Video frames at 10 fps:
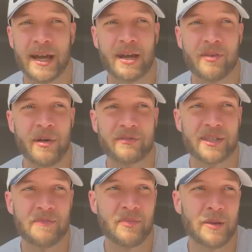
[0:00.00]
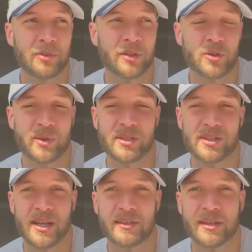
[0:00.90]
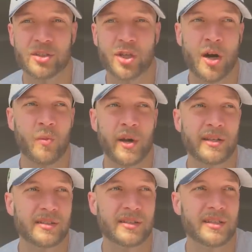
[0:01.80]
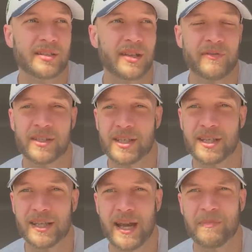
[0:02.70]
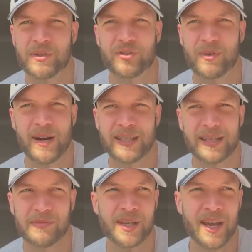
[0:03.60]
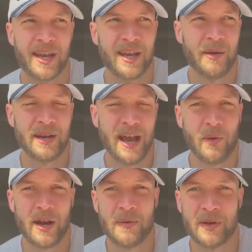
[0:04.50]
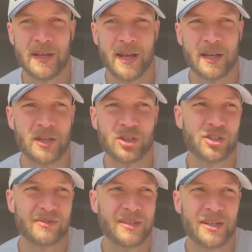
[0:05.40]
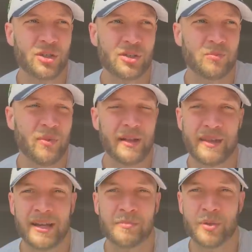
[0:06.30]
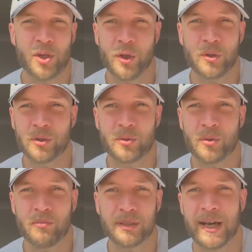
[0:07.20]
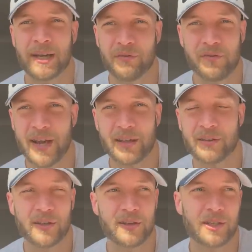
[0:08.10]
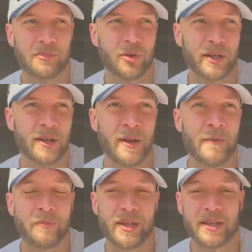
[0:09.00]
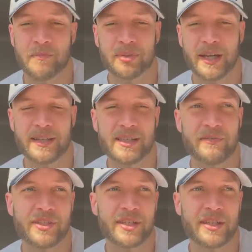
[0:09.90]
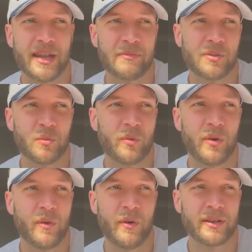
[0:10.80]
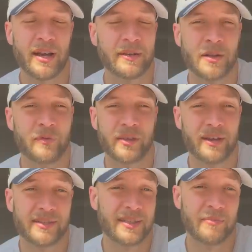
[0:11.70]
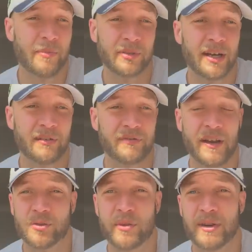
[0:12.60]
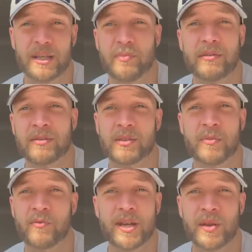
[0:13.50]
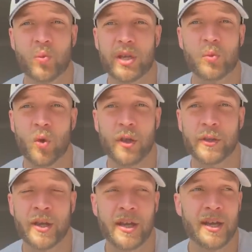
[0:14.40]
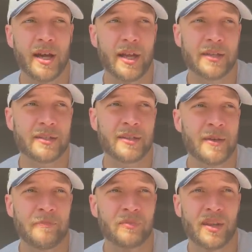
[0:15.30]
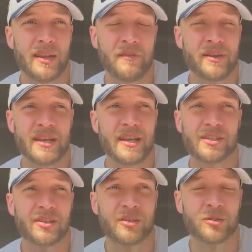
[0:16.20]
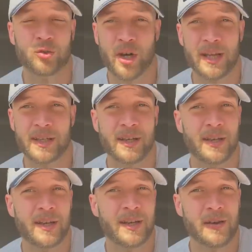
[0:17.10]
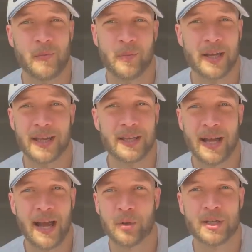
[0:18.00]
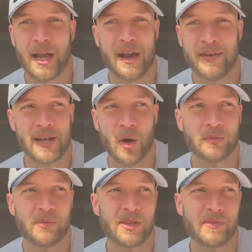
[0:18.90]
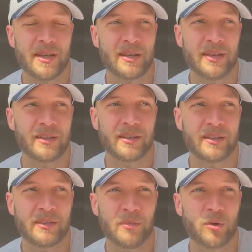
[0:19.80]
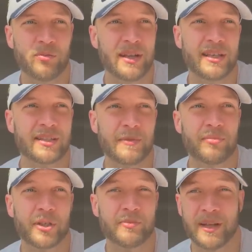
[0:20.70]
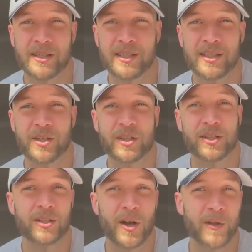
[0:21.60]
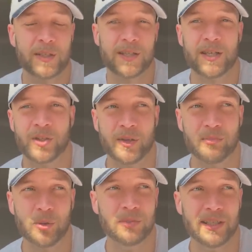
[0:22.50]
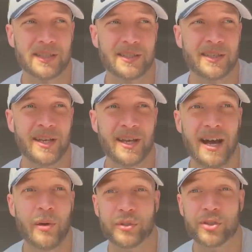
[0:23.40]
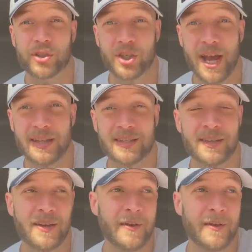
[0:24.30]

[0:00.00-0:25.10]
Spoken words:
out of him. I've seen people on Twitter saying things, can't wait to see 17 games of Jamal Adams. I mean, how anybody, that is beyond blind faith at this point that he can play 17 games. I think it'd be blind faith to even expect him to be ready in week one. And if he is, great. But how can you have any optimism here? And the more realistic prospect is he's going to start the season on the pup list, I would suggest.